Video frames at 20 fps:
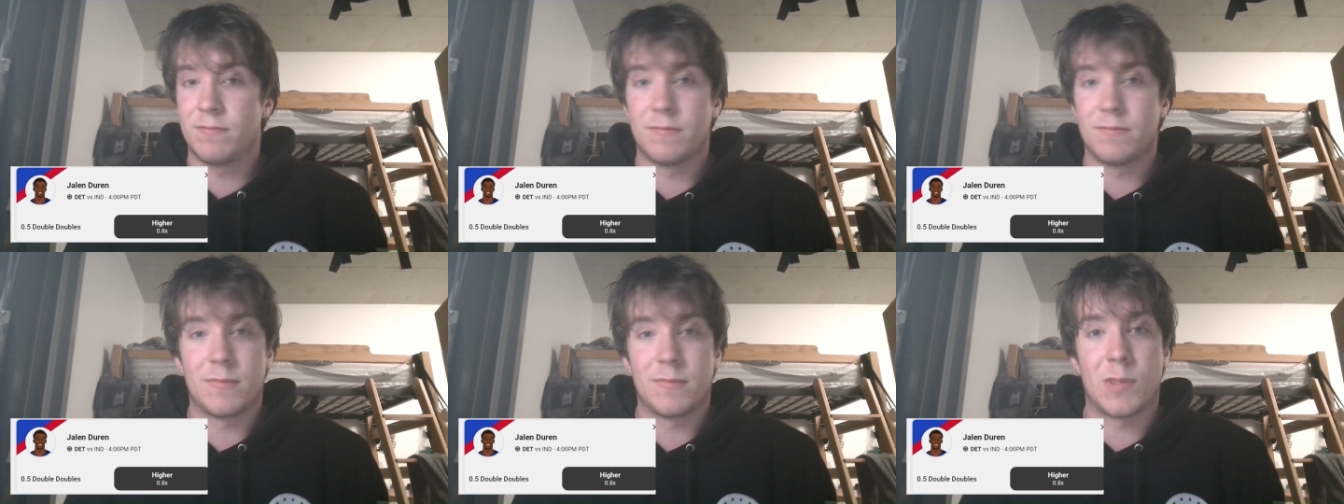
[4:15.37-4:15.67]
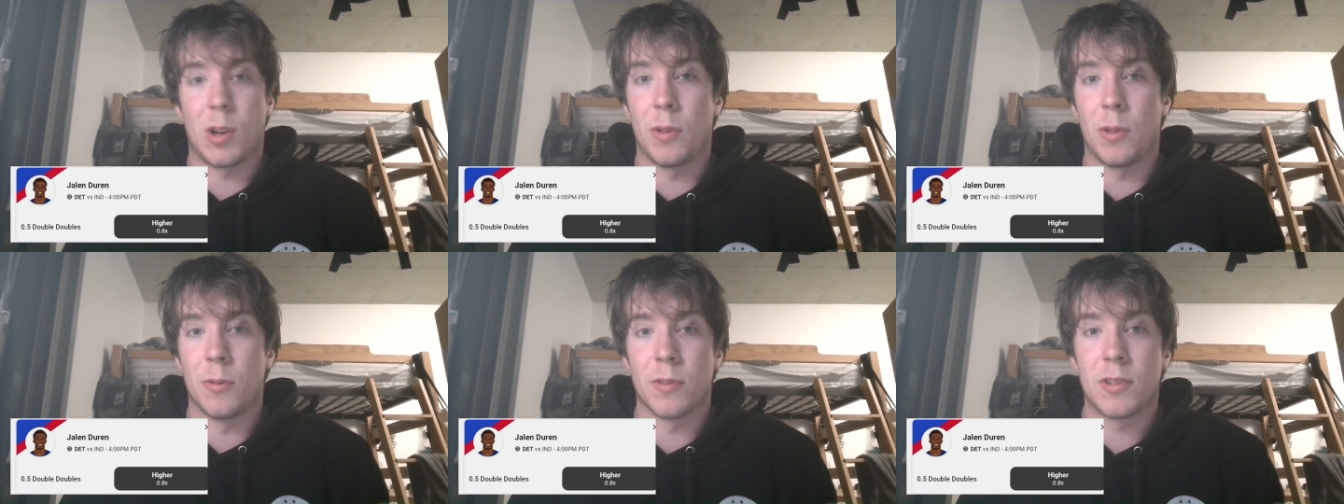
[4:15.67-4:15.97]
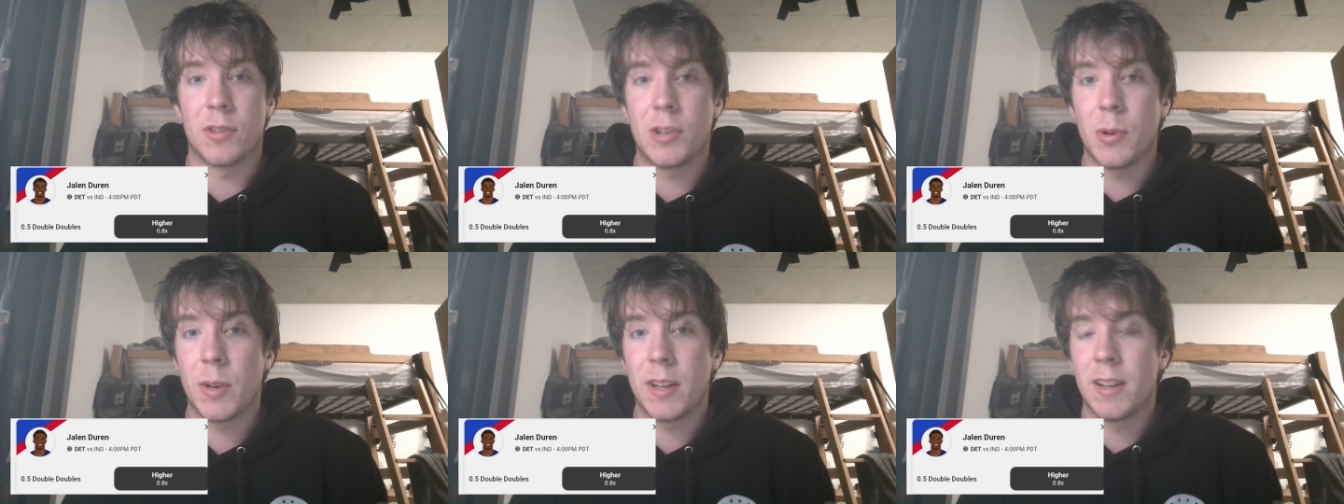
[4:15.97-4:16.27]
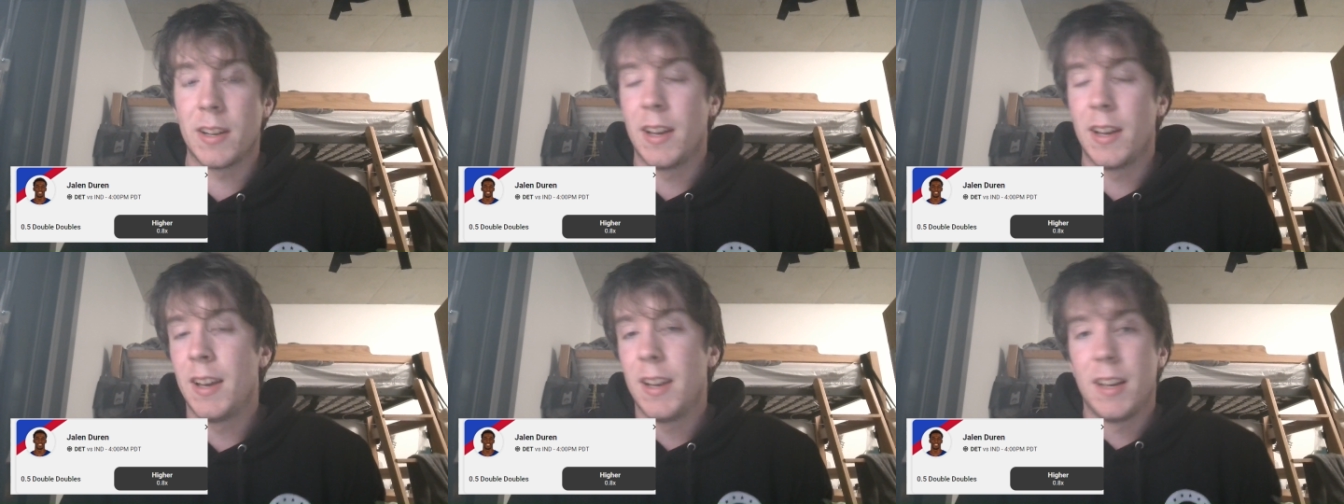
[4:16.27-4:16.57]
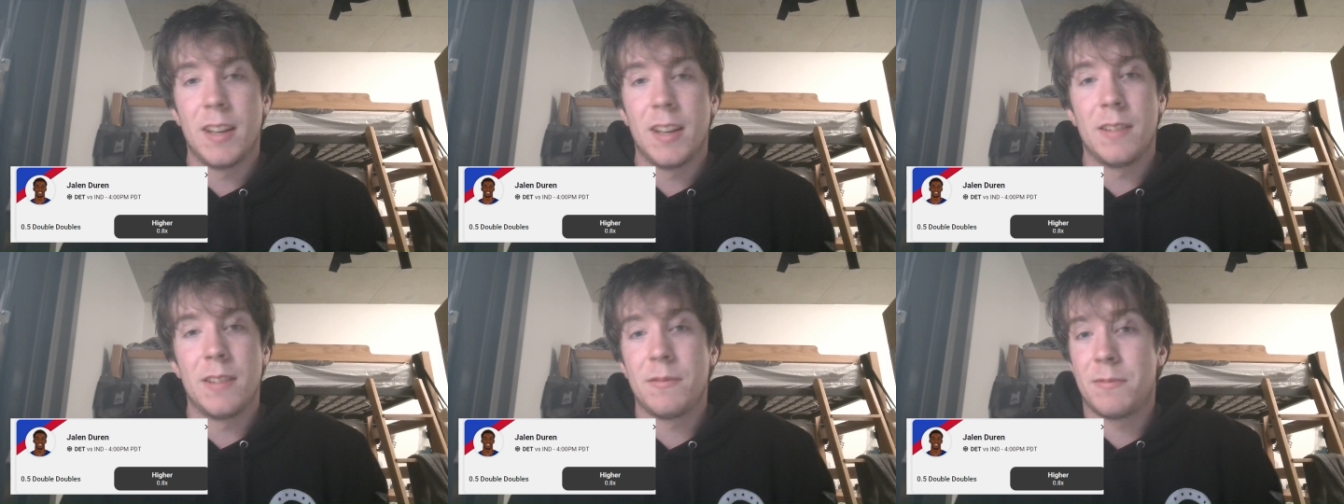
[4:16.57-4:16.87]
That's all there is to it.
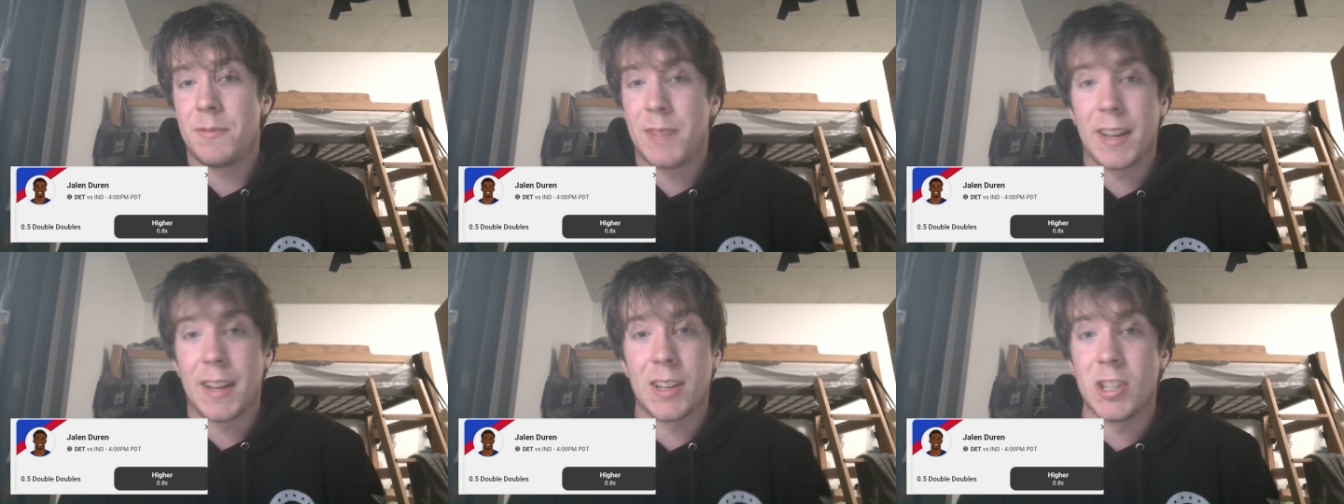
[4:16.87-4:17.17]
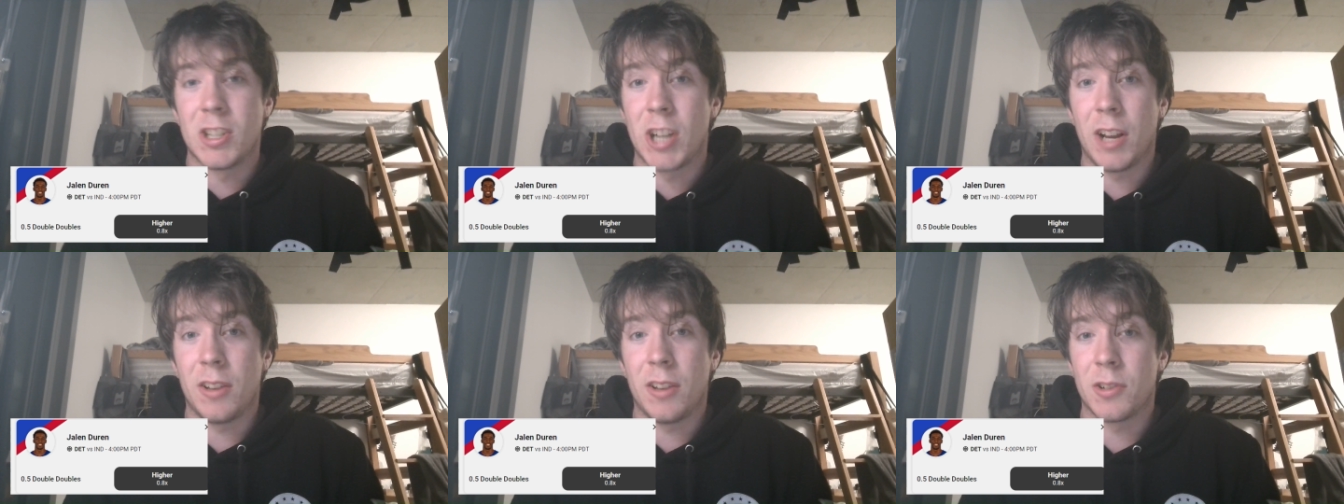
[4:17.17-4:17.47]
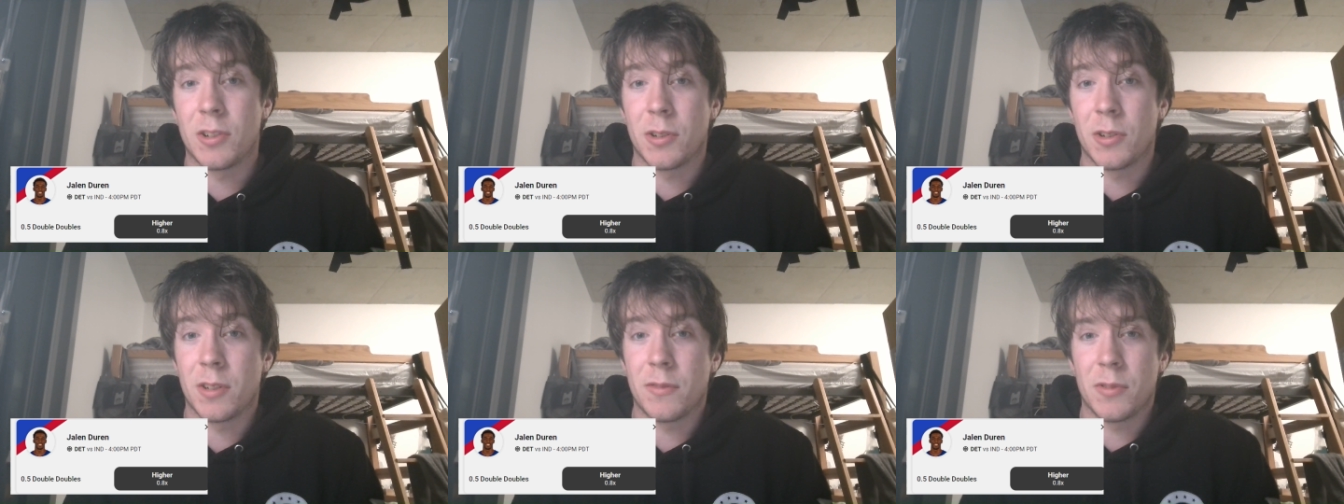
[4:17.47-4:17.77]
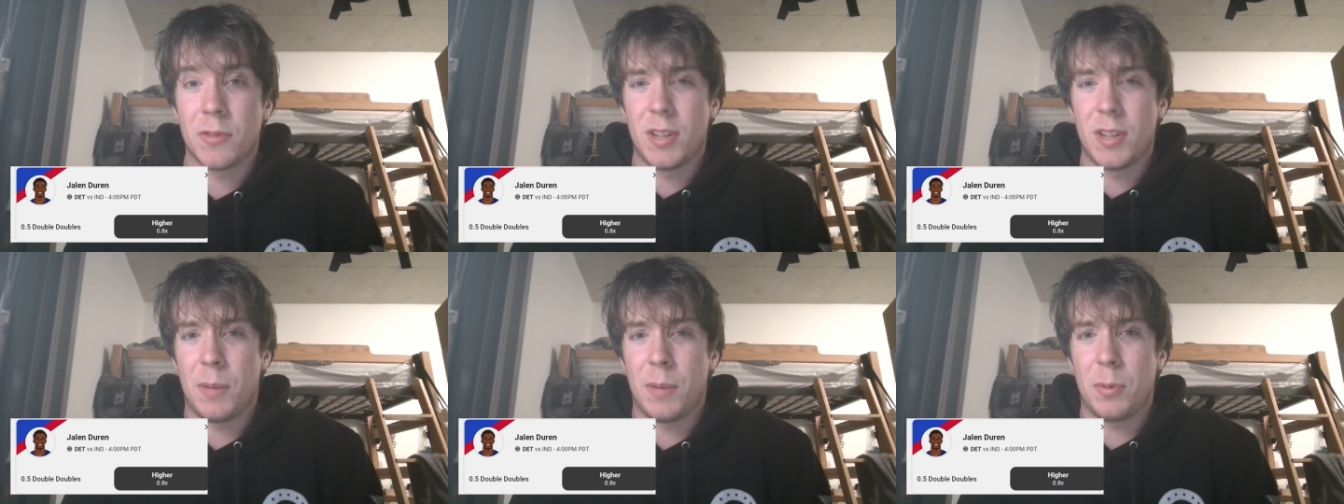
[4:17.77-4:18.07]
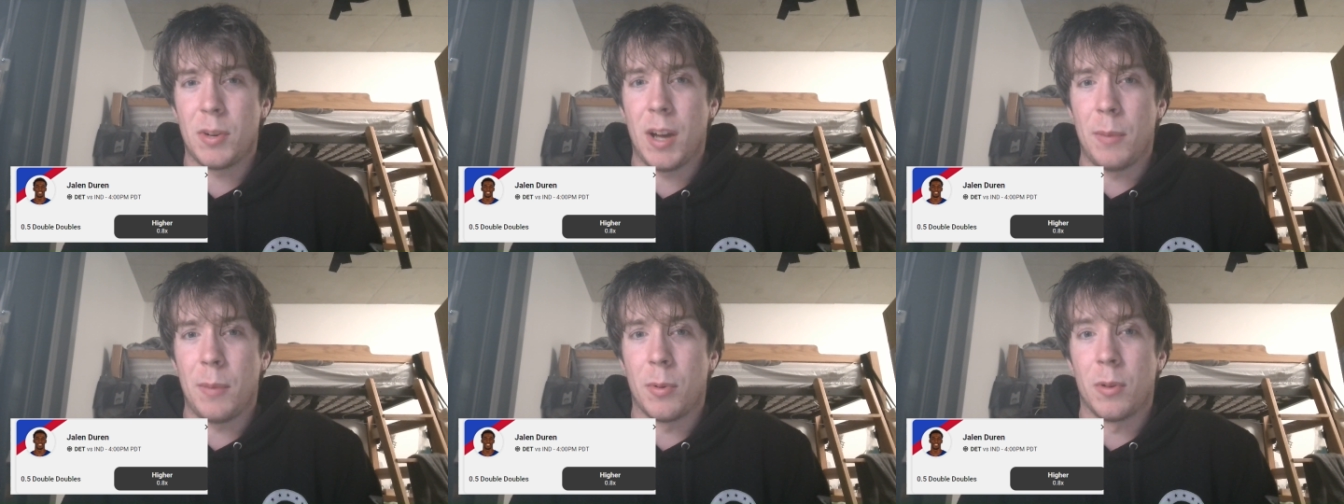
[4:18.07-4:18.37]
taking Jalen Duren for a double
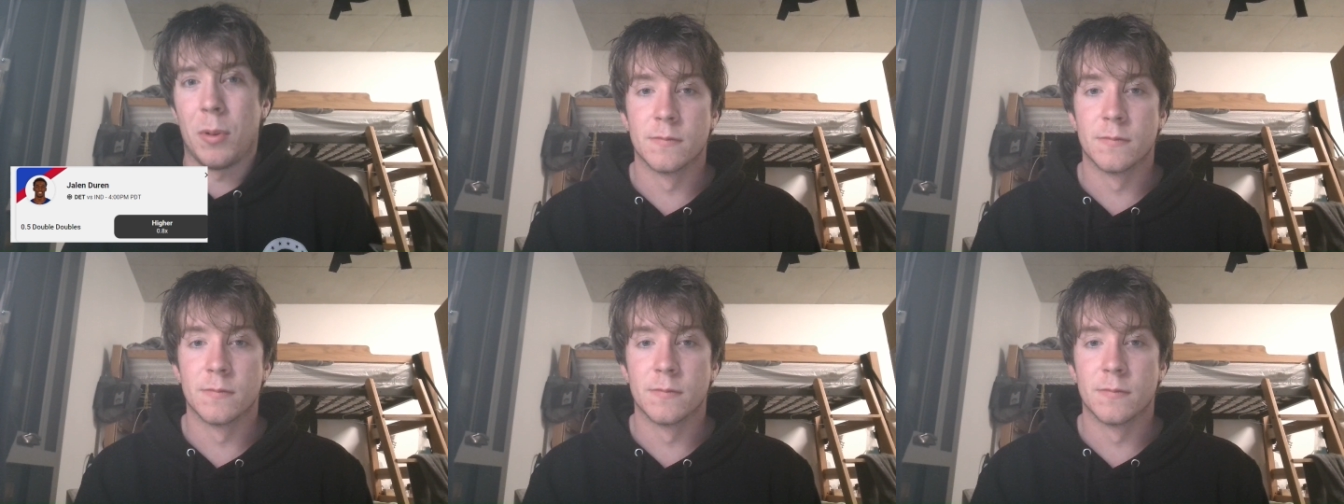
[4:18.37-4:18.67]
double.